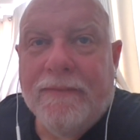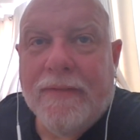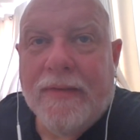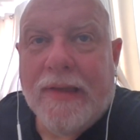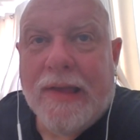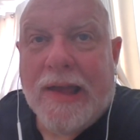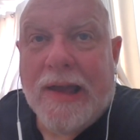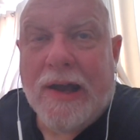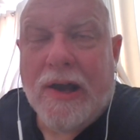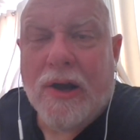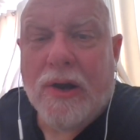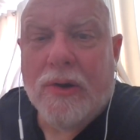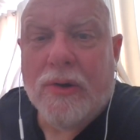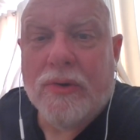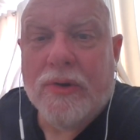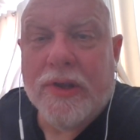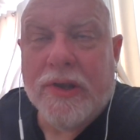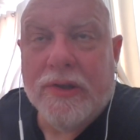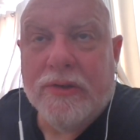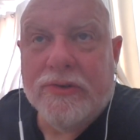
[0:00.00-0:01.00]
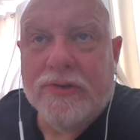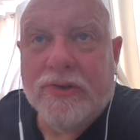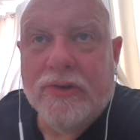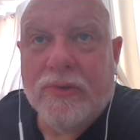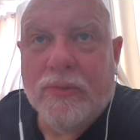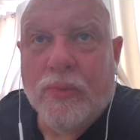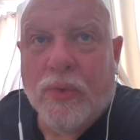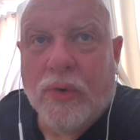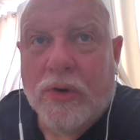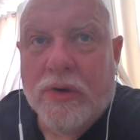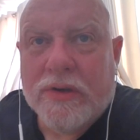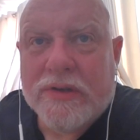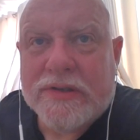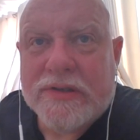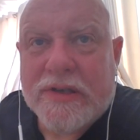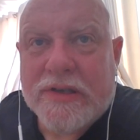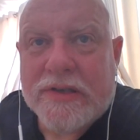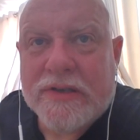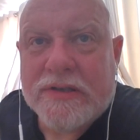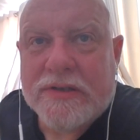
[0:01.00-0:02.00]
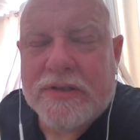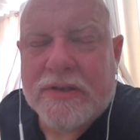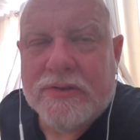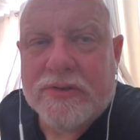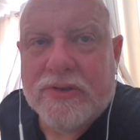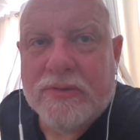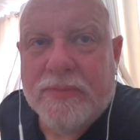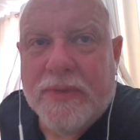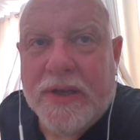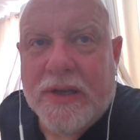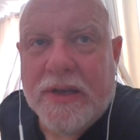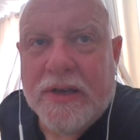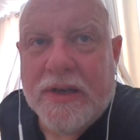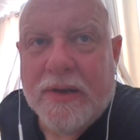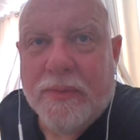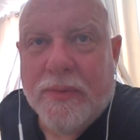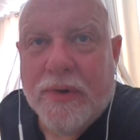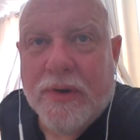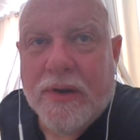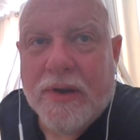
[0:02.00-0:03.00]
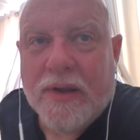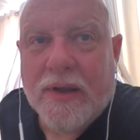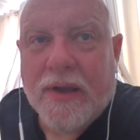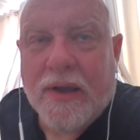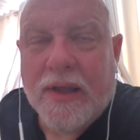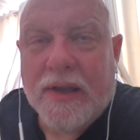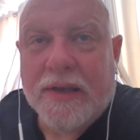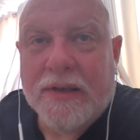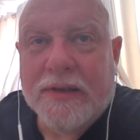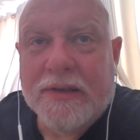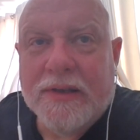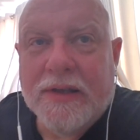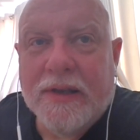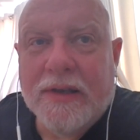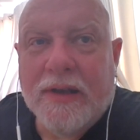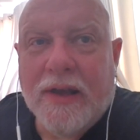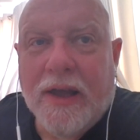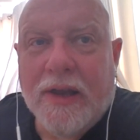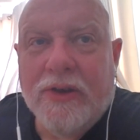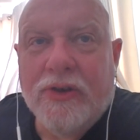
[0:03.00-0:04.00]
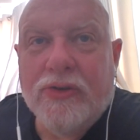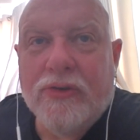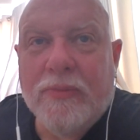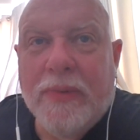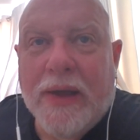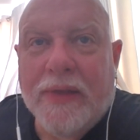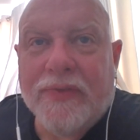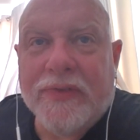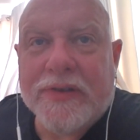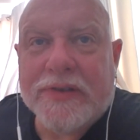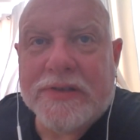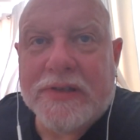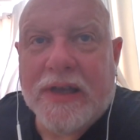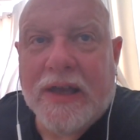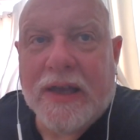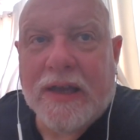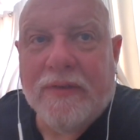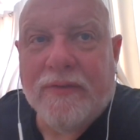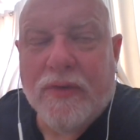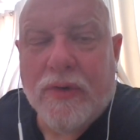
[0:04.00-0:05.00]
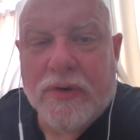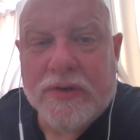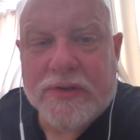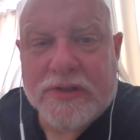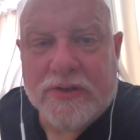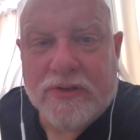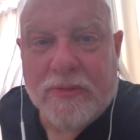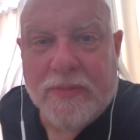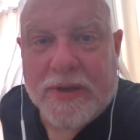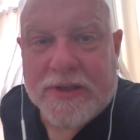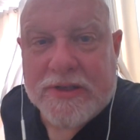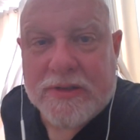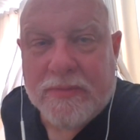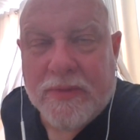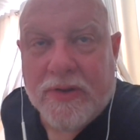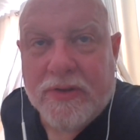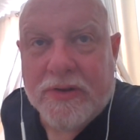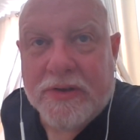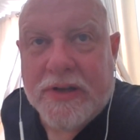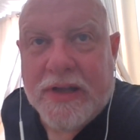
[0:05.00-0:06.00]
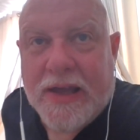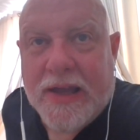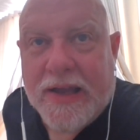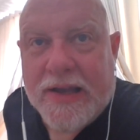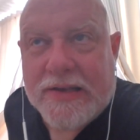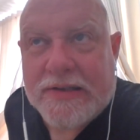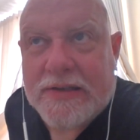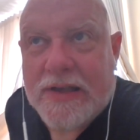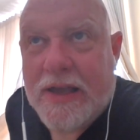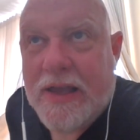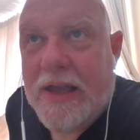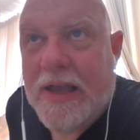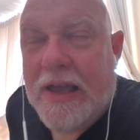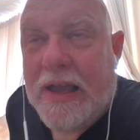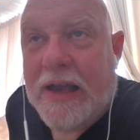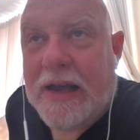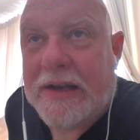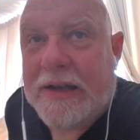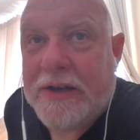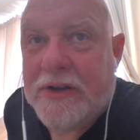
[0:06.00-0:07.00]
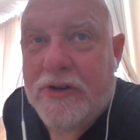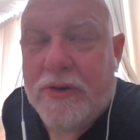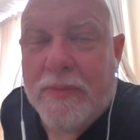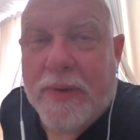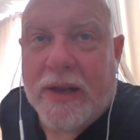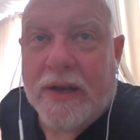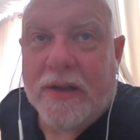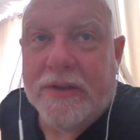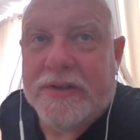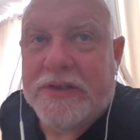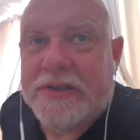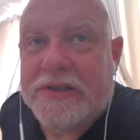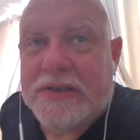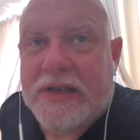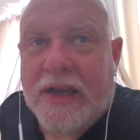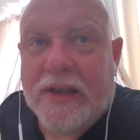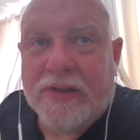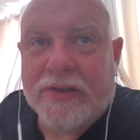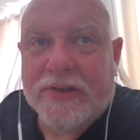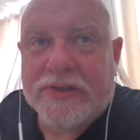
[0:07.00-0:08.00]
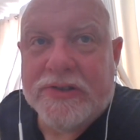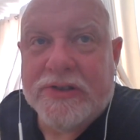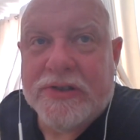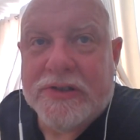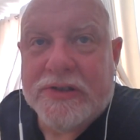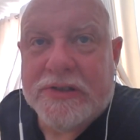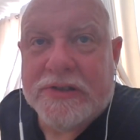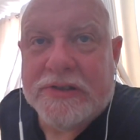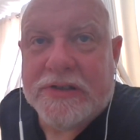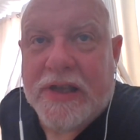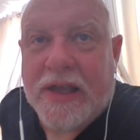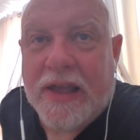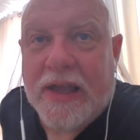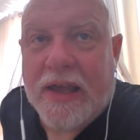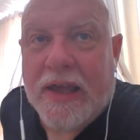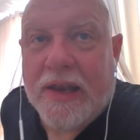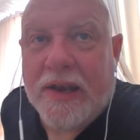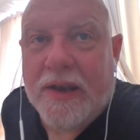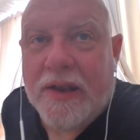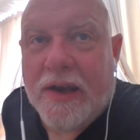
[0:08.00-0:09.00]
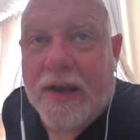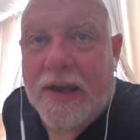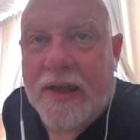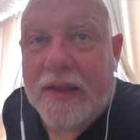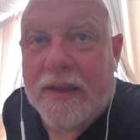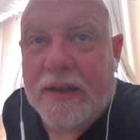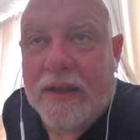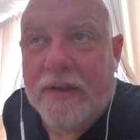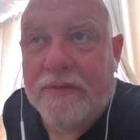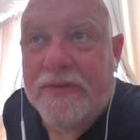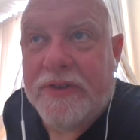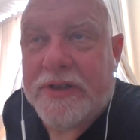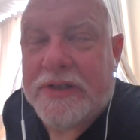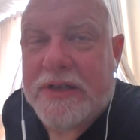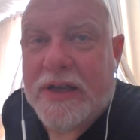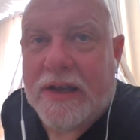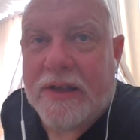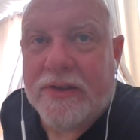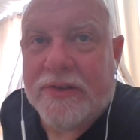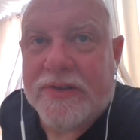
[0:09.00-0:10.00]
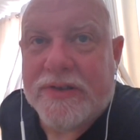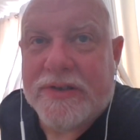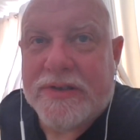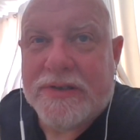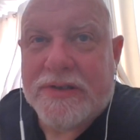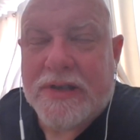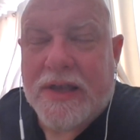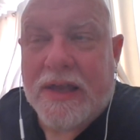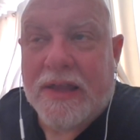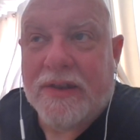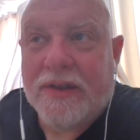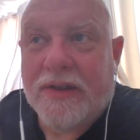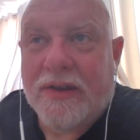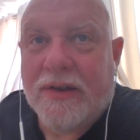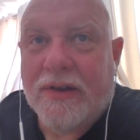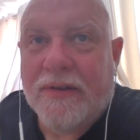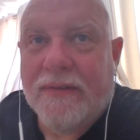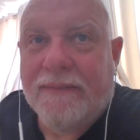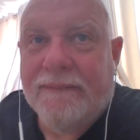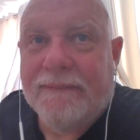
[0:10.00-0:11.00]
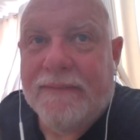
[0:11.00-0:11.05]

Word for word: how YouTube works as a social media network. I didn't I knew about this tag, of course, I knew about some other tags. I didn't know about all these challenges and I love the challenges and they're